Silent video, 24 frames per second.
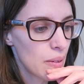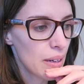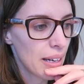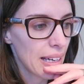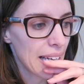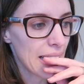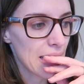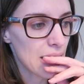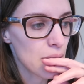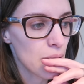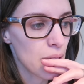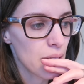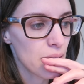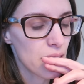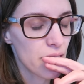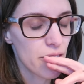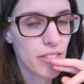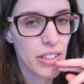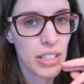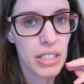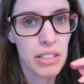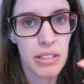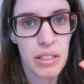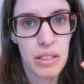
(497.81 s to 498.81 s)
I guess we have to
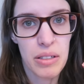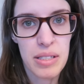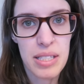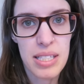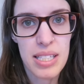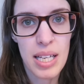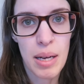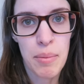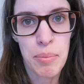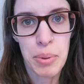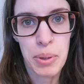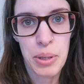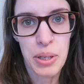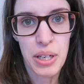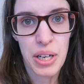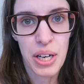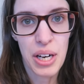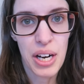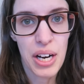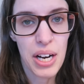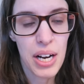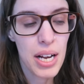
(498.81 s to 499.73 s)
figure out supper,